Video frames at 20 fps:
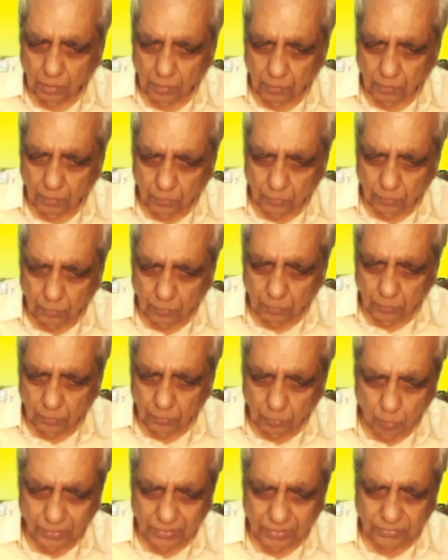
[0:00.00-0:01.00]
you will
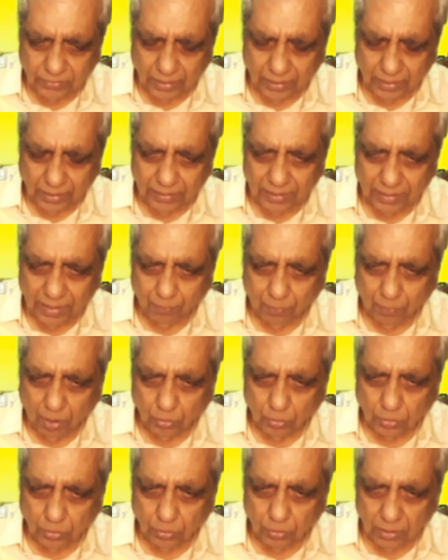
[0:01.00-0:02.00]
be studying about
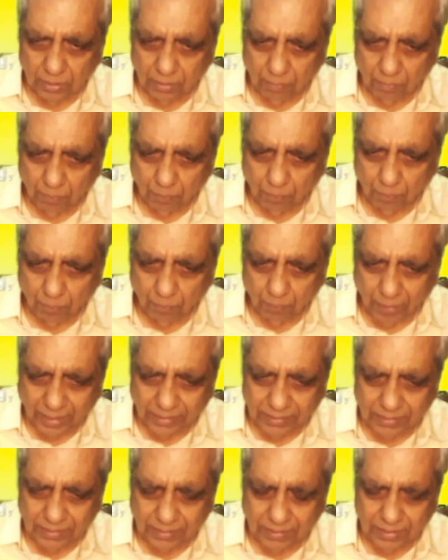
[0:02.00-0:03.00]

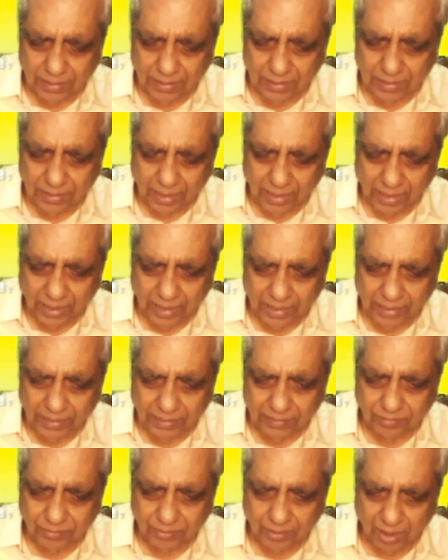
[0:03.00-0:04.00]
mechanical and
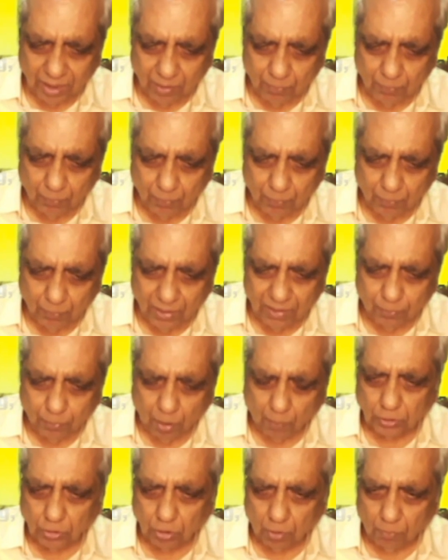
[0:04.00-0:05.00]
thermal
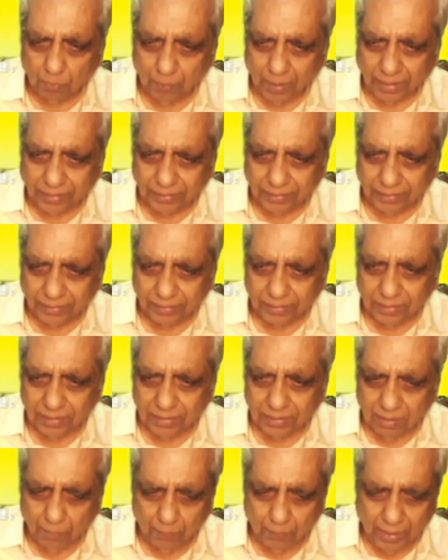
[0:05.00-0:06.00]
properties of matter.
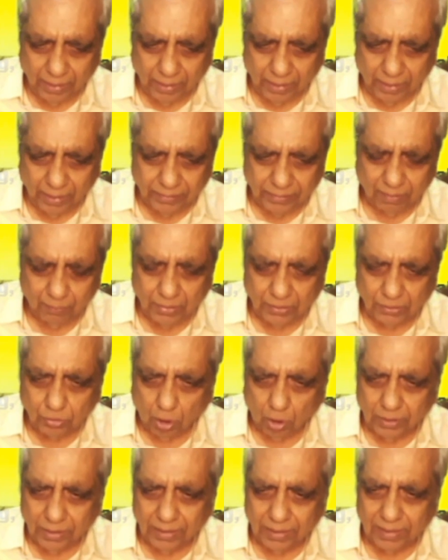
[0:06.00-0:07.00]
Matter means
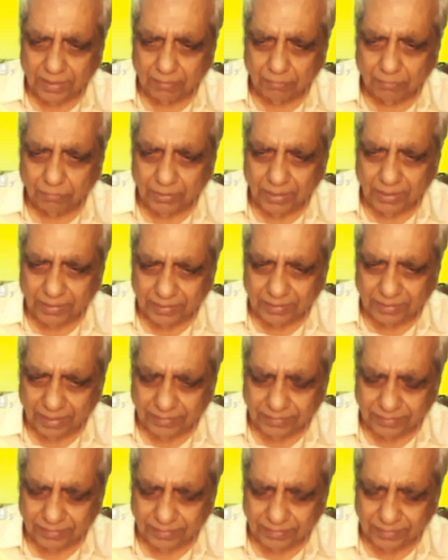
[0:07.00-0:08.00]
solid, liquid and
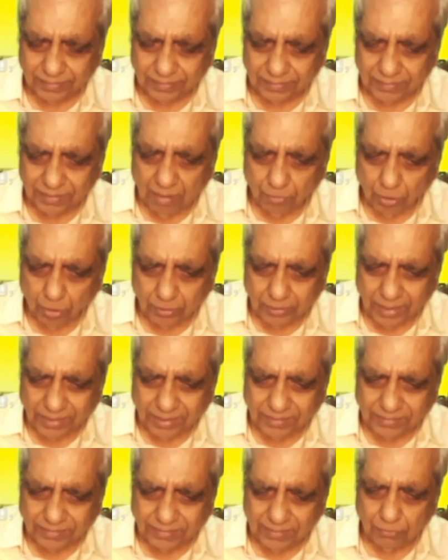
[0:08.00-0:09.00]
gases. For
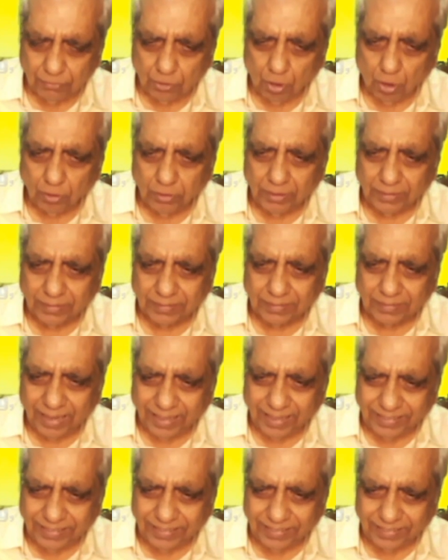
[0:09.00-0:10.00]
gases we call it
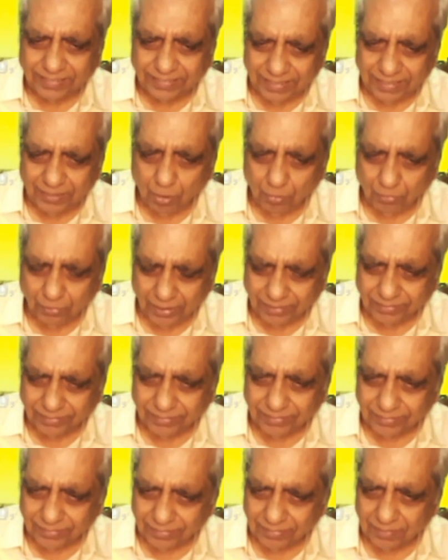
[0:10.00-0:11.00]
kinetic theory of
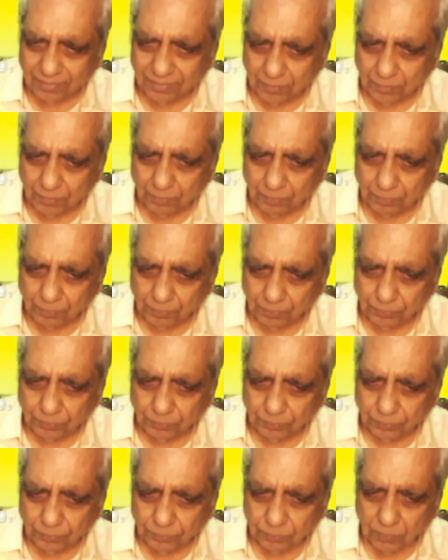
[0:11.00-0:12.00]
gases.
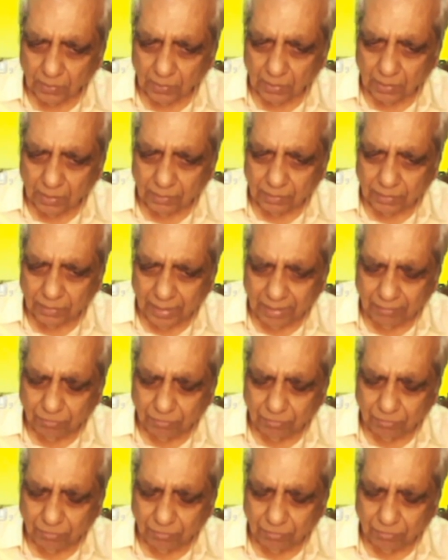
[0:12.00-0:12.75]
Then we will be